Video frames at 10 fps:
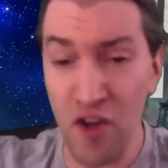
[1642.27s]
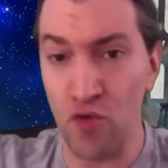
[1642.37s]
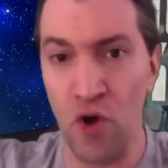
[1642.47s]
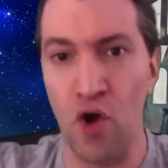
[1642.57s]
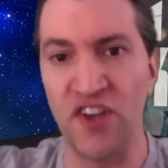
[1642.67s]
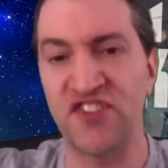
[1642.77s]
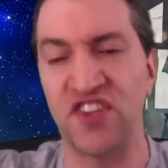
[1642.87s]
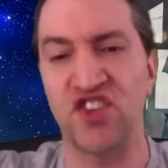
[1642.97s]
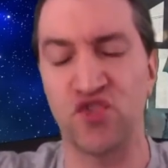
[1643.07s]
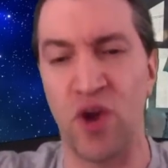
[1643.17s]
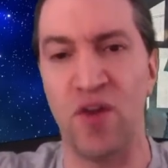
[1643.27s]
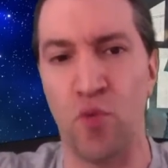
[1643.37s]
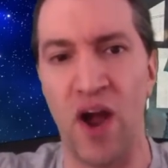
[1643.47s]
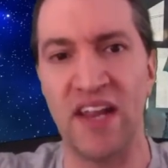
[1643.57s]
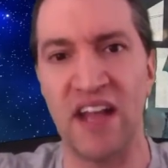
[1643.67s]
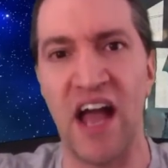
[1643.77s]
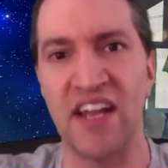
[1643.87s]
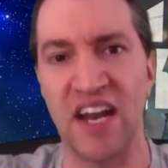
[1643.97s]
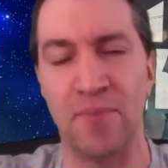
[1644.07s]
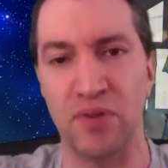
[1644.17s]
other role is the straight white guy
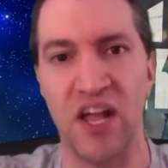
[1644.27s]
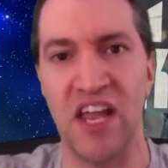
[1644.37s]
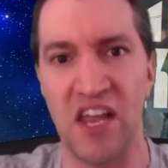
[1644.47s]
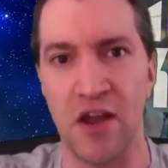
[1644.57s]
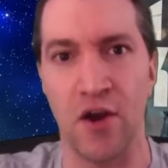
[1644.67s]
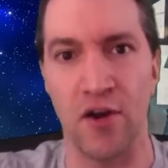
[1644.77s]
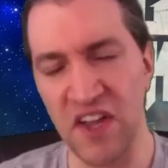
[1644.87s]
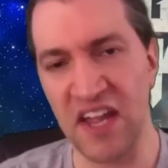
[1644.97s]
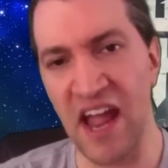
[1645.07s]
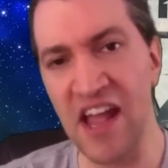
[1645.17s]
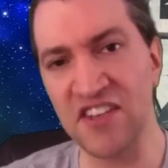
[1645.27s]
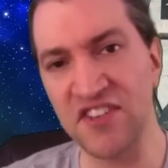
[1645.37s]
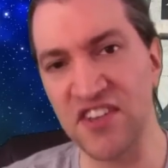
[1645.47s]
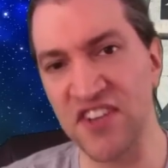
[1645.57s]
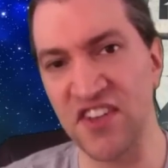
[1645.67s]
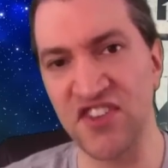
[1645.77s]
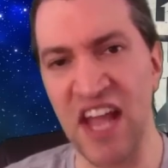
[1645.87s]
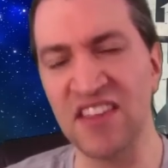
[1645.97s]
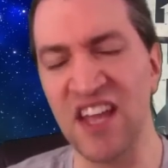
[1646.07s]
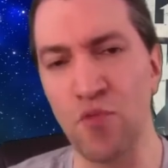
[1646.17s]
gonna play here? The cast is
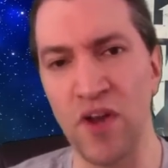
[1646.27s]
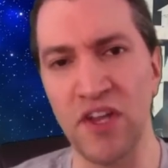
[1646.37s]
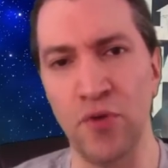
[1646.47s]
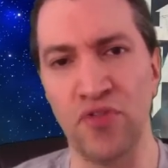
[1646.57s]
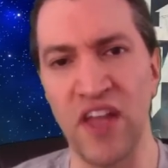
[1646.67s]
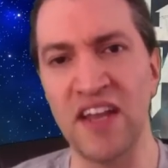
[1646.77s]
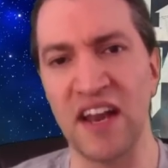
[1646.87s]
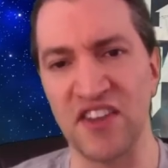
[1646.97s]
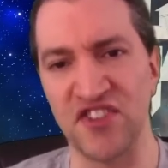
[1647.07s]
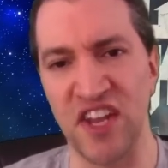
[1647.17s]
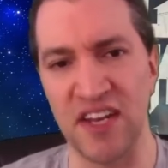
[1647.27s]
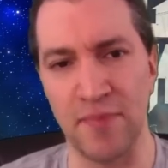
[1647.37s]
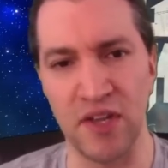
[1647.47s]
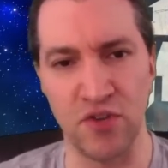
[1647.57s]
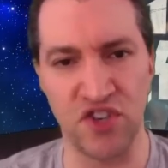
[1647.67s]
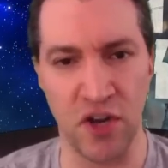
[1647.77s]
exactly what you'd think on a CW